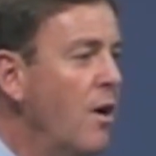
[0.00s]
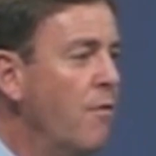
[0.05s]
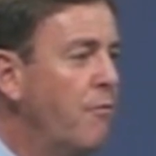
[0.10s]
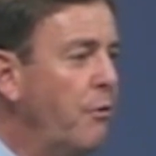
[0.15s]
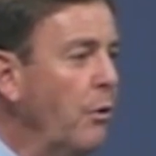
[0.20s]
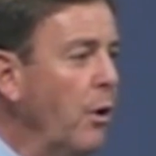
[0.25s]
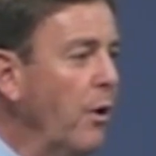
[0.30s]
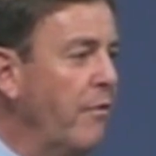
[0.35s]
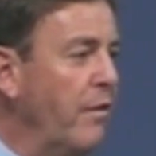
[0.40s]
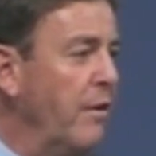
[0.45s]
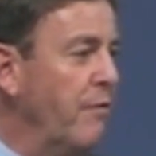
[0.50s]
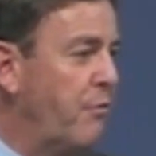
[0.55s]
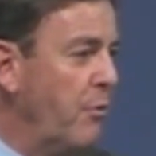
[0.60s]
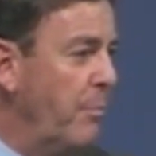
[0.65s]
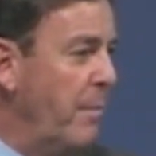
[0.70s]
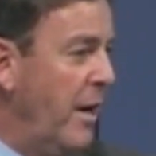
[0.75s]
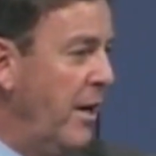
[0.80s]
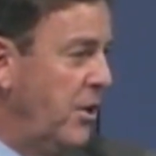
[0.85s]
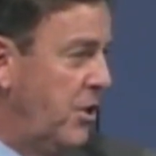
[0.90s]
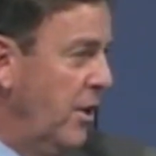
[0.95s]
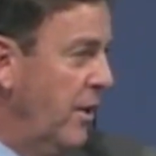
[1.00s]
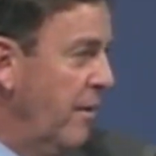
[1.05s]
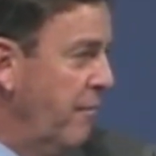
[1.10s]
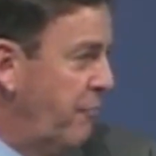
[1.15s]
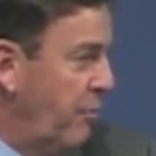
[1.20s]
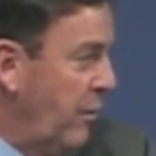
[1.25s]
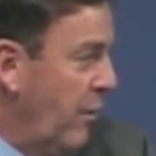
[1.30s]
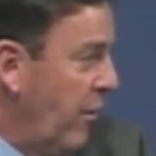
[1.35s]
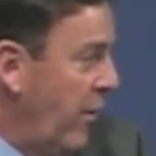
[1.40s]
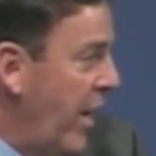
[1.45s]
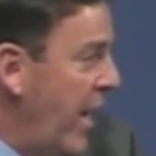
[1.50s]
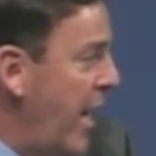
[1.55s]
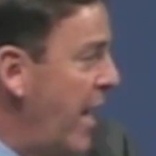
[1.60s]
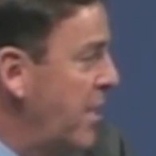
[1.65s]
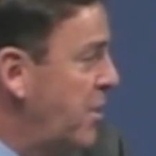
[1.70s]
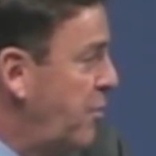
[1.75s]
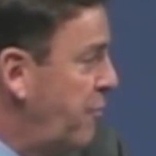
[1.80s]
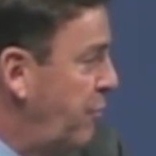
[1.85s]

full of information and for their heads